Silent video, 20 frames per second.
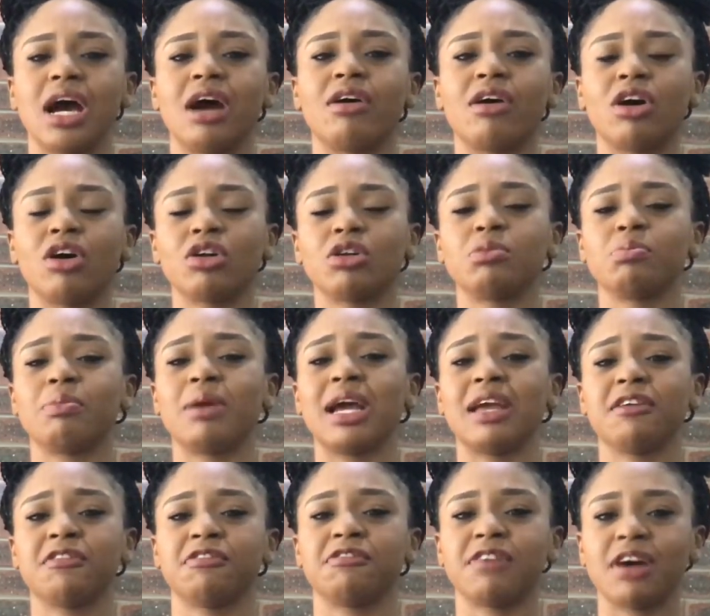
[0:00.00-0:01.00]
around
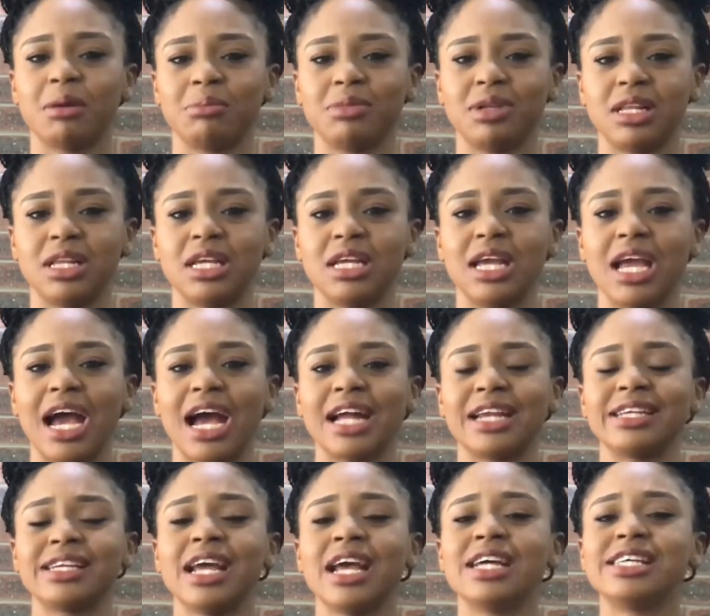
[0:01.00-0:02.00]
my family
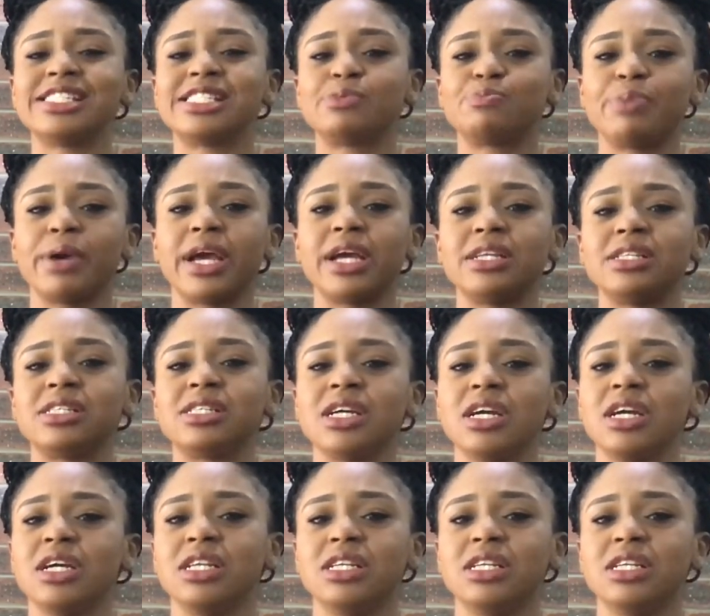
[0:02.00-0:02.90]
and spend